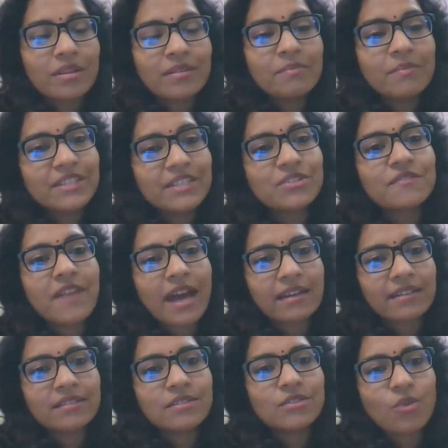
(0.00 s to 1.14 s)
the major
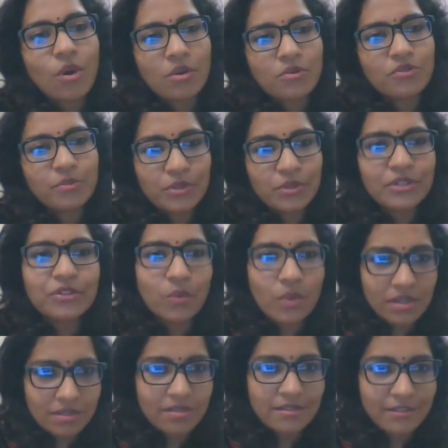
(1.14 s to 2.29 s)
factors contributing
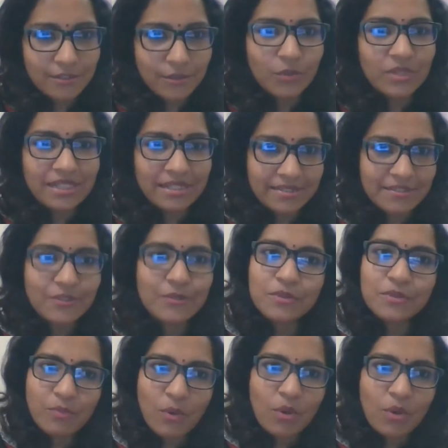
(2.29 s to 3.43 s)
towards this loneliness? You
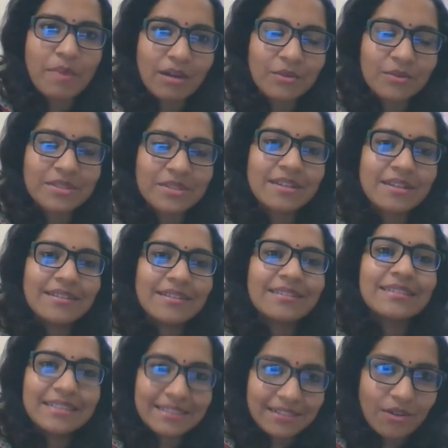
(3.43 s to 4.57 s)
spoke about a
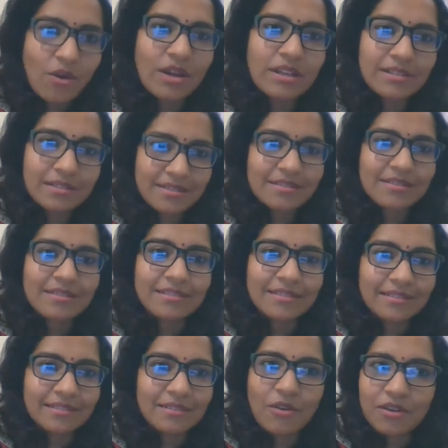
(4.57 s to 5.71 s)
little on it
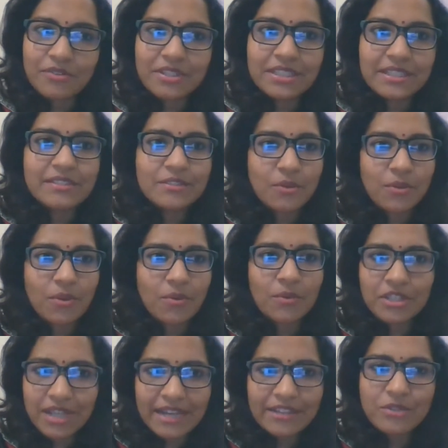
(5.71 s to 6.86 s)
already. So would
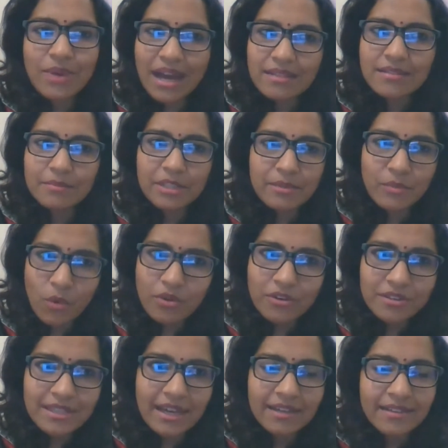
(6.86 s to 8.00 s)
you like to add something more
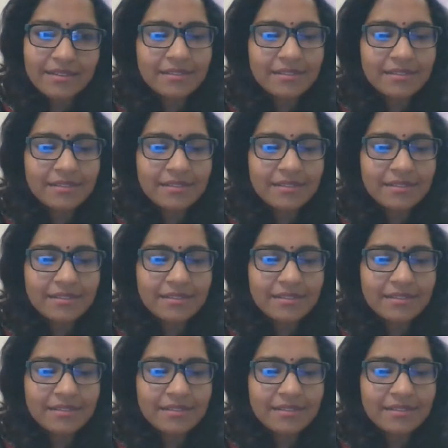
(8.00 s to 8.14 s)
on that?